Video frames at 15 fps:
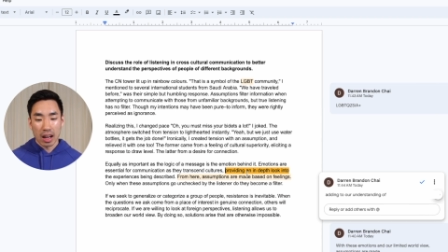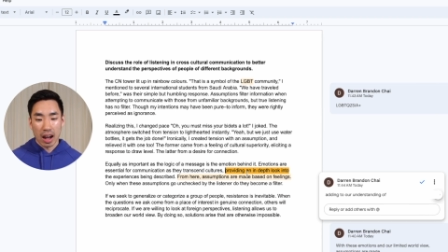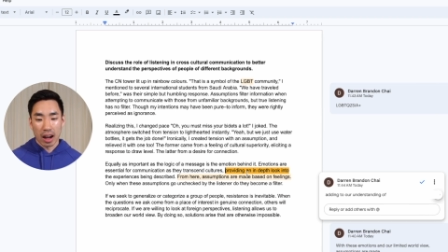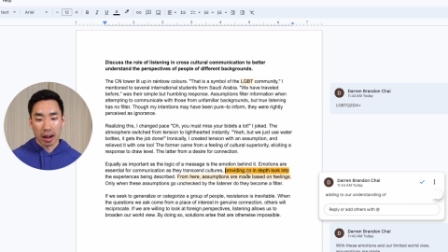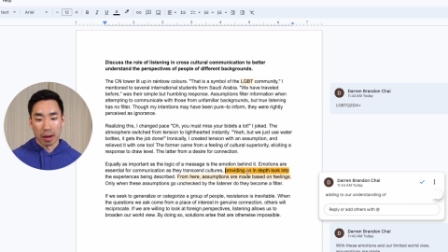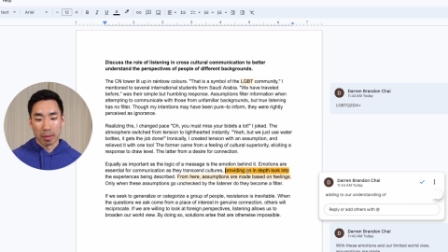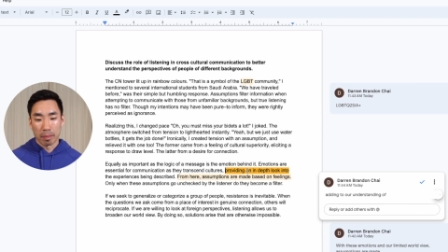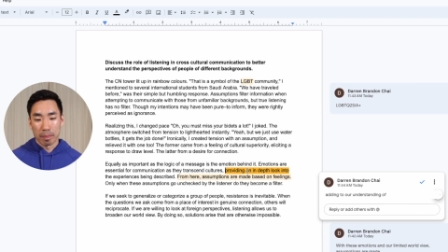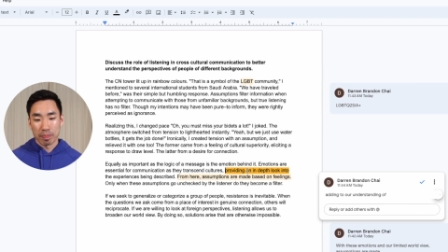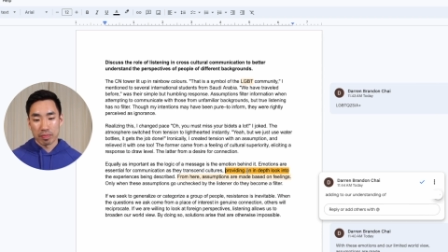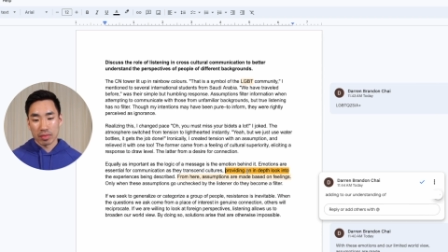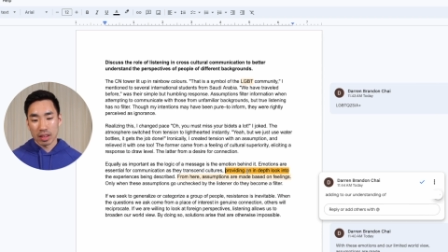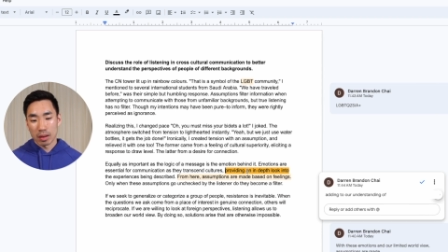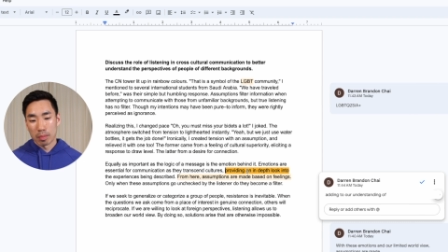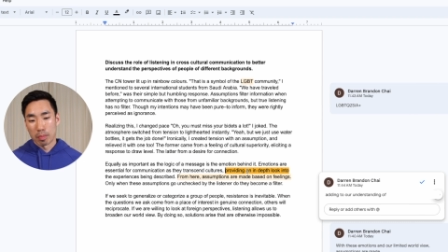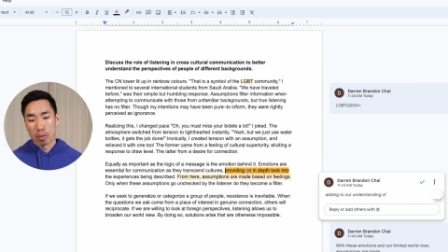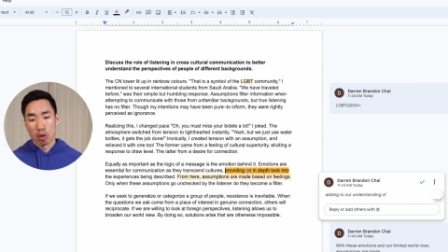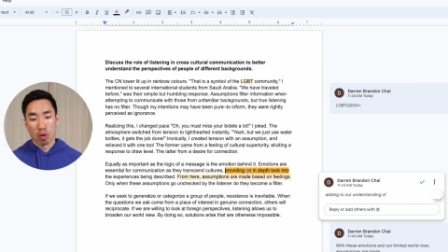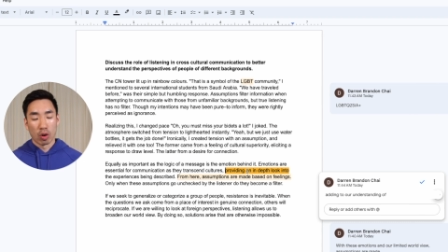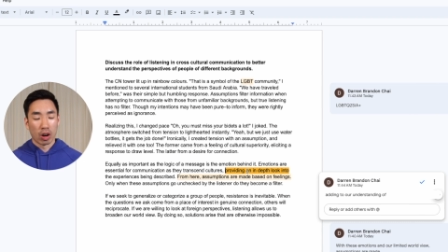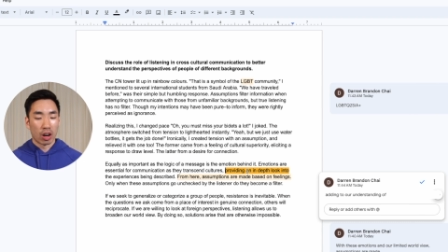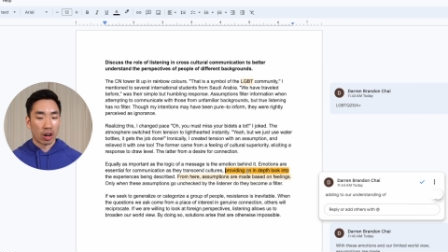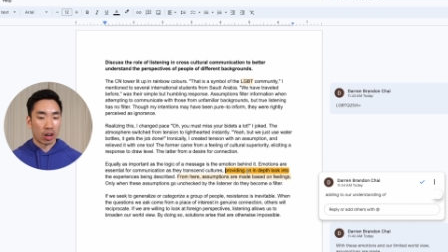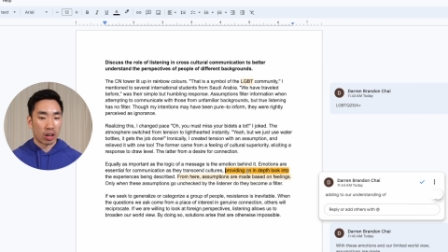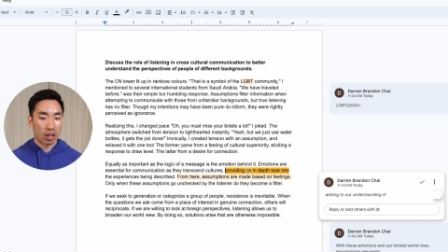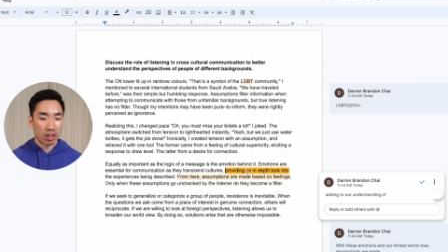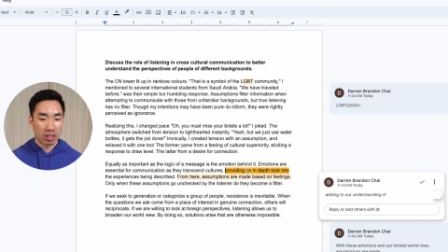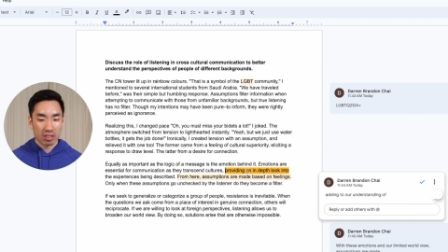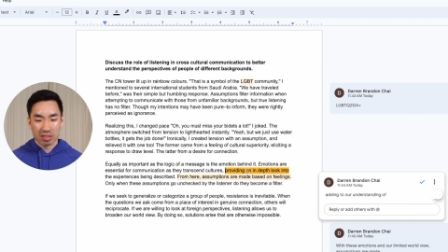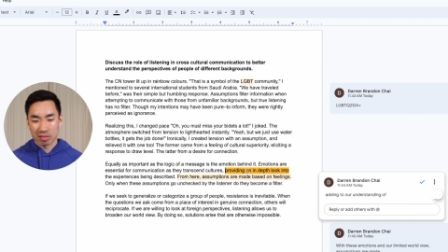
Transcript: um, more,